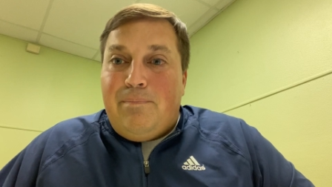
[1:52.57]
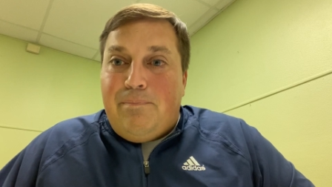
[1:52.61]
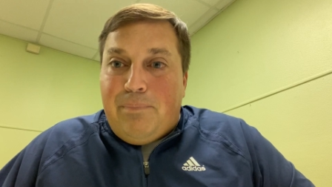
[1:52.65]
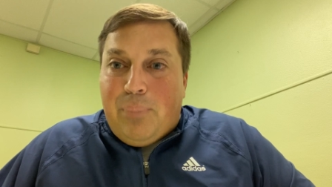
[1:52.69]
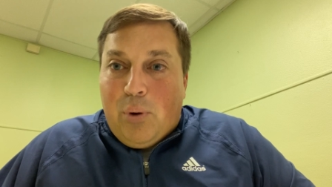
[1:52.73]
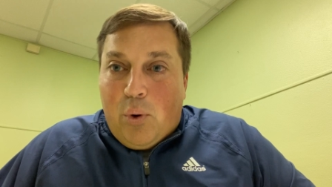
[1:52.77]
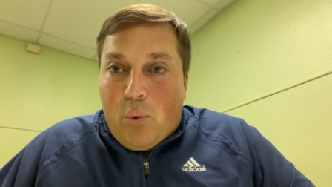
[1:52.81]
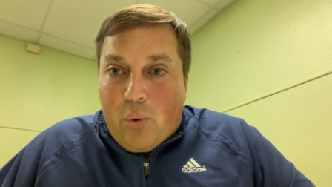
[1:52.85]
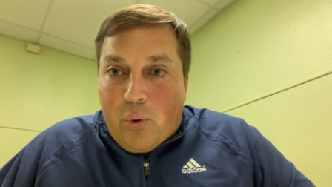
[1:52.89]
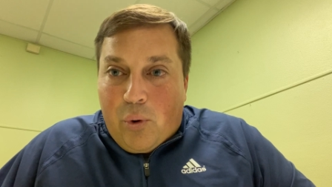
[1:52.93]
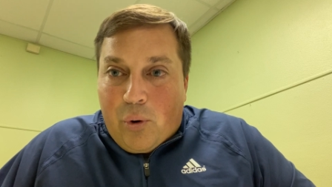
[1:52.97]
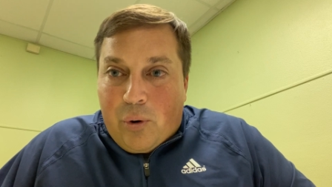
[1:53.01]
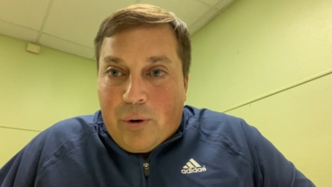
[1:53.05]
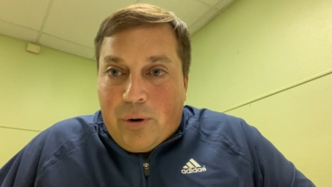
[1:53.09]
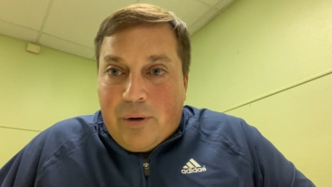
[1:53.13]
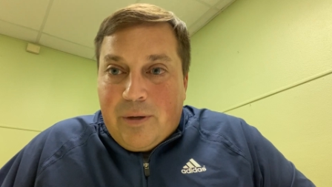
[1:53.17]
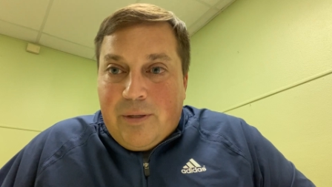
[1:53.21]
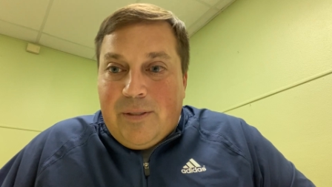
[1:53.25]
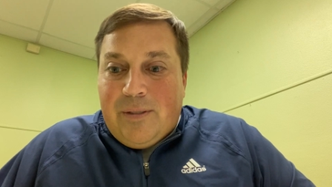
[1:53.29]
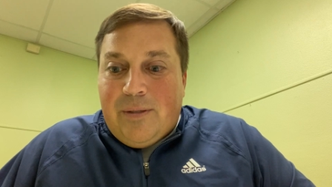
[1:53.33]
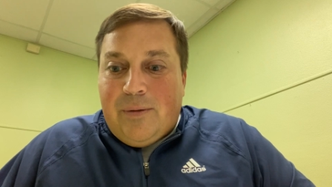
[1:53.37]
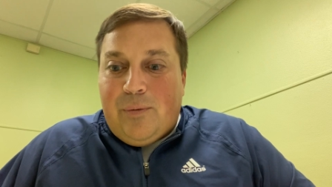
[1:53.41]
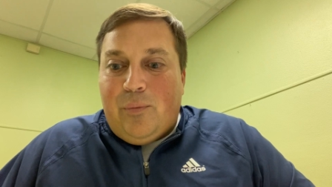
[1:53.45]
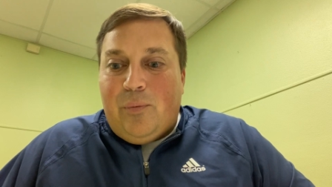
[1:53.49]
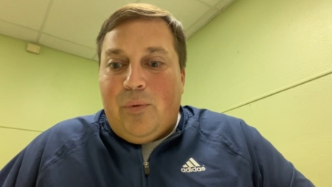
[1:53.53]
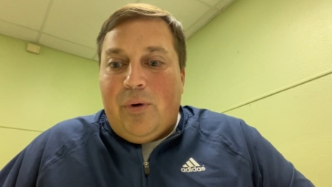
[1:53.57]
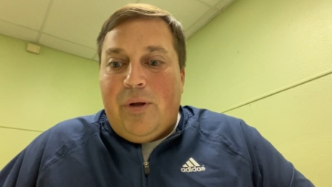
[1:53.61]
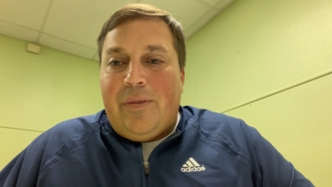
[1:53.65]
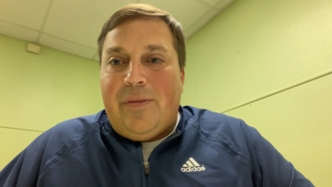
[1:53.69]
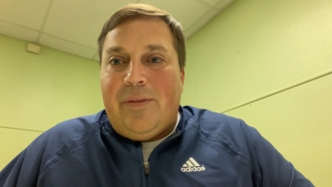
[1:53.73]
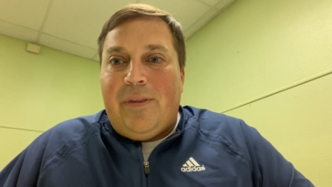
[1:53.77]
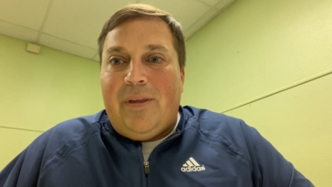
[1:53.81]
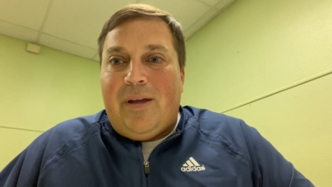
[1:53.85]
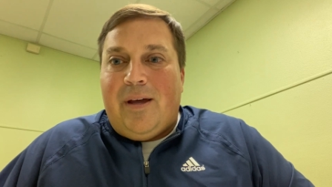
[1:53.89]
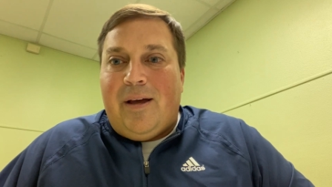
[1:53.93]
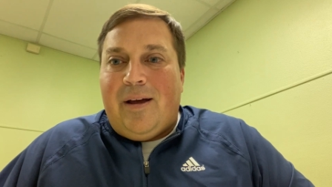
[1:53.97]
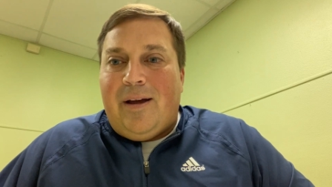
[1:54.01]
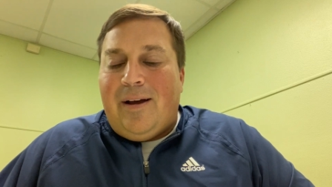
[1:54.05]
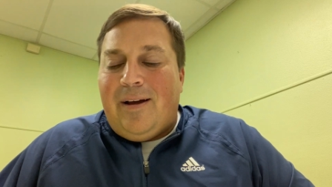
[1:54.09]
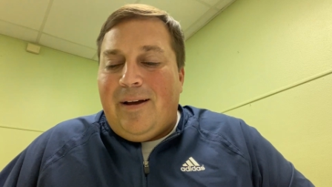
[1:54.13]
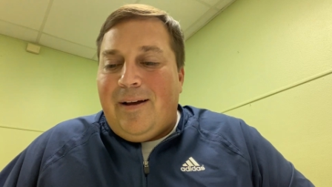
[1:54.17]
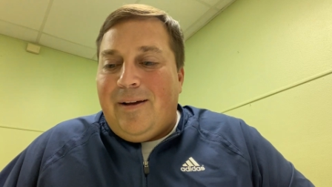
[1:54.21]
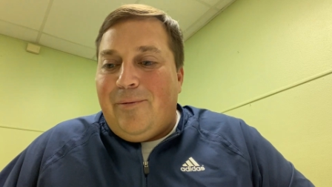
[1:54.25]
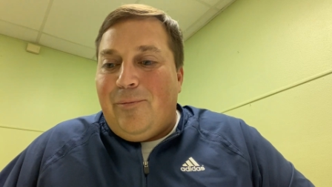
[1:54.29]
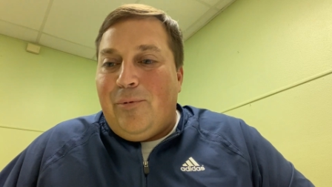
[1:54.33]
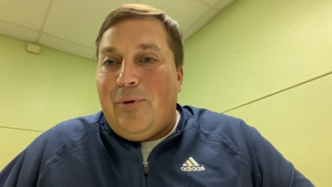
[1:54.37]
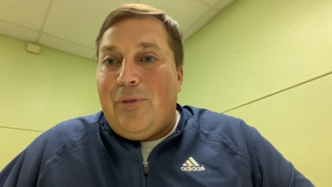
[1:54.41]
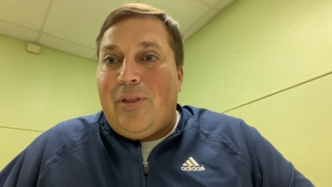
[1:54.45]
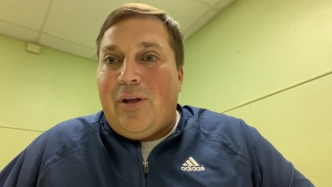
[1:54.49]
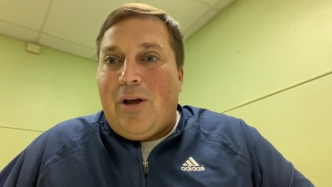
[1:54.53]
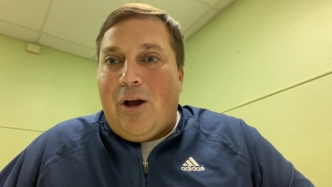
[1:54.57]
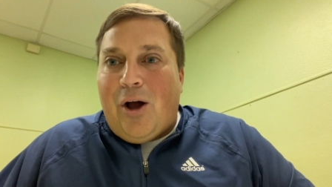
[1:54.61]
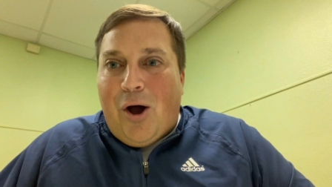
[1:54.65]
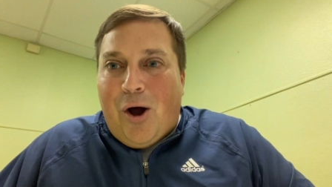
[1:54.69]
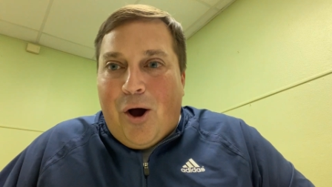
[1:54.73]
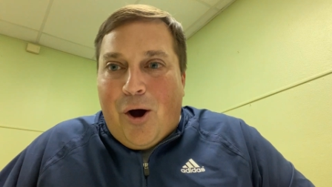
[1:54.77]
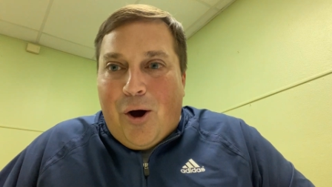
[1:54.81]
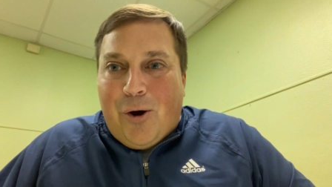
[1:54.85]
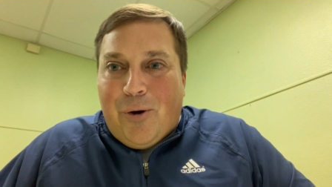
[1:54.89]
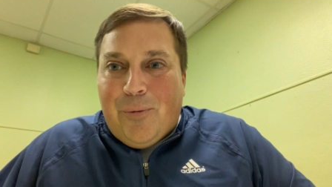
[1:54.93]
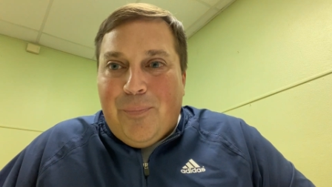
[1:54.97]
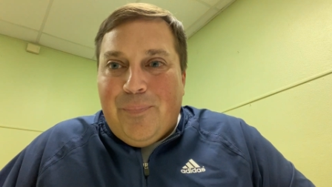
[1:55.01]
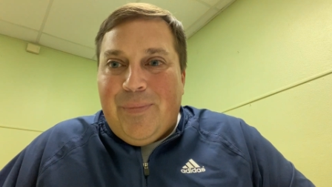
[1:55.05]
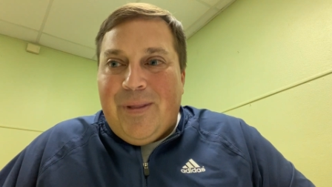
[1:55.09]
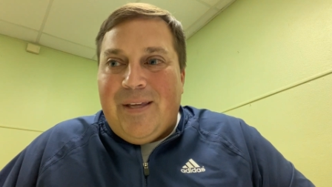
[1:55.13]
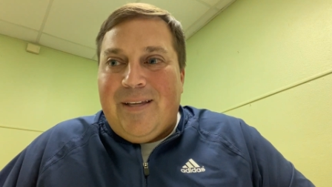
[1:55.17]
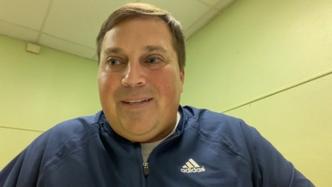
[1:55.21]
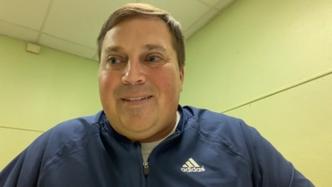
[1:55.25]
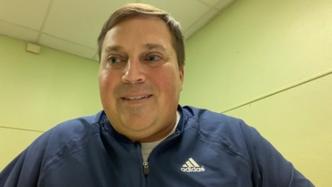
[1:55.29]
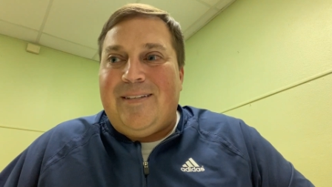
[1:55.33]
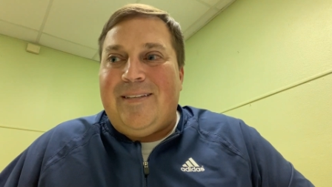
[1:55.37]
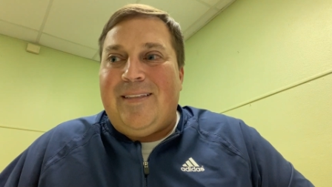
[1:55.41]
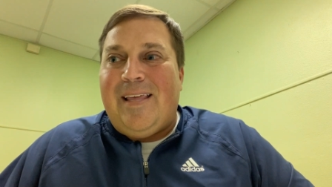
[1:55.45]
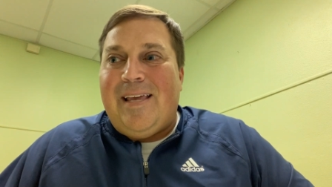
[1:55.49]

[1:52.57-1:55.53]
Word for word: bored with uh, with calmness.